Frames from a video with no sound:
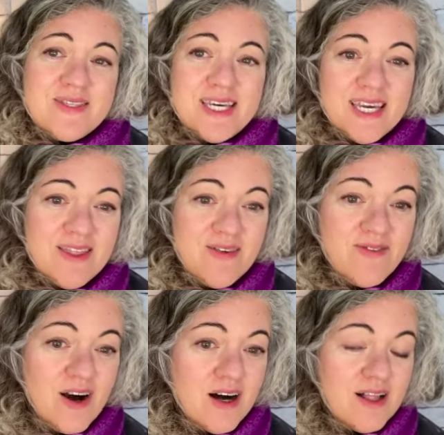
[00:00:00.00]
Like in the
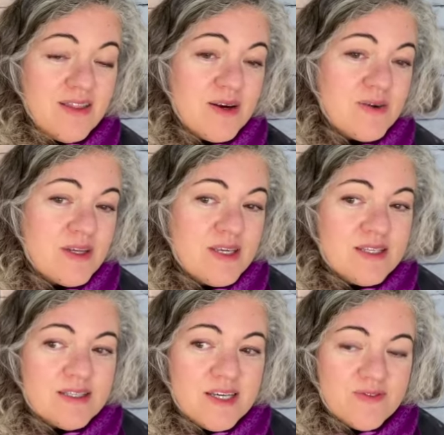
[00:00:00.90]
fall, there were
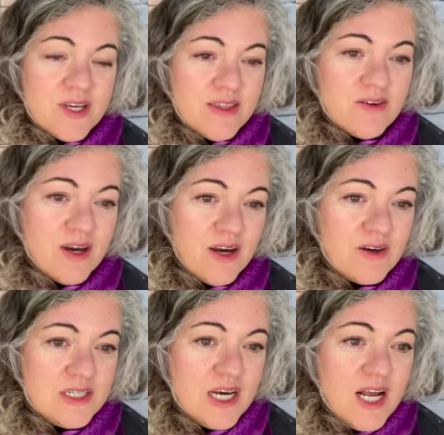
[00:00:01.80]
these leaves on the ground